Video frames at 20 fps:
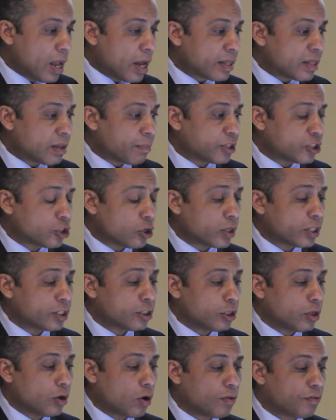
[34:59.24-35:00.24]
The
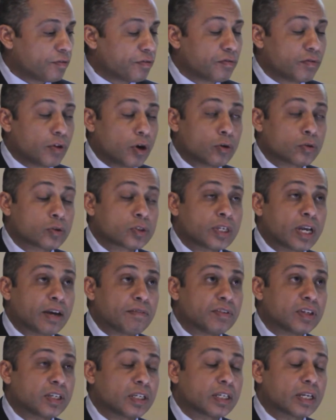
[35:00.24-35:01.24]
majority of those
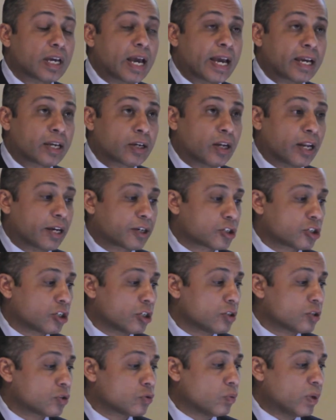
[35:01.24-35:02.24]
having egg
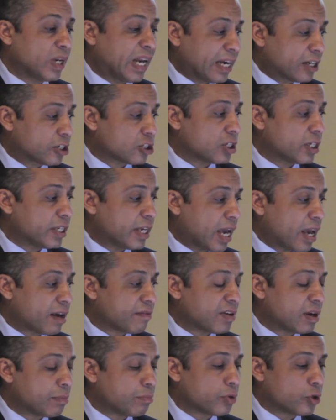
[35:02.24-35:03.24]
collections will actually have
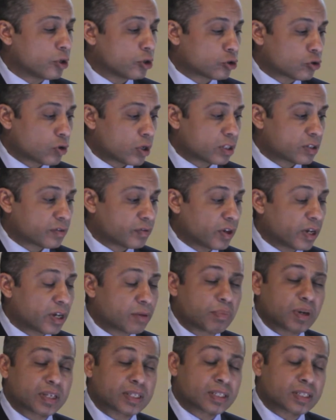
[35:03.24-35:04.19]
embryo transfer, but